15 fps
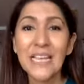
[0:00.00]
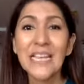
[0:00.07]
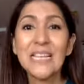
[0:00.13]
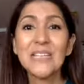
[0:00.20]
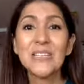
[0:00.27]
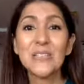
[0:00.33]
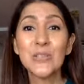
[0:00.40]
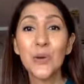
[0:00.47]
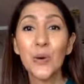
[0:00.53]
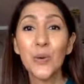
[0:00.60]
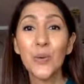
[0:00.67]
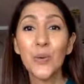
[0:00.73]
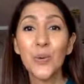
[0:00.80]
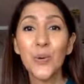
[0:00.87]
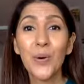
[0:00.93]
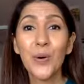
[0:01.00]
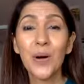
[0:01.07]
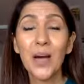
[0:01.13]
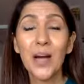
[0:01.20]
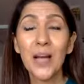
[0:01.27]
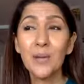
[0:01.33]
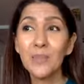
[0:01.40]
So
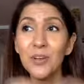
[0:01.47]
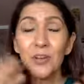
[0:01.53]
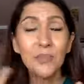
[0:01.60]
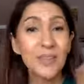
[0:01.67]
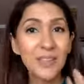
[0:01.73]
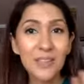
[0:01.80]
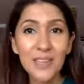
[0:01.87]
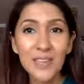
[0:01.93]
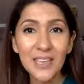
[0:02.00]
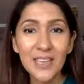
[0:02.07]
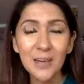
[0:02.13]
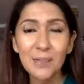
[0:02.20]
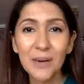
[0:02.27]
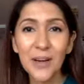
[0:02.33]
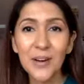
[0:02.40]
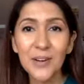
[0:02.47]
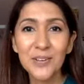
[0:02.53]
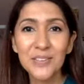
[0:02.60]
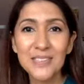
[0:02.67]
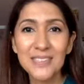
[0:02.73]
I'm going to be thinking about,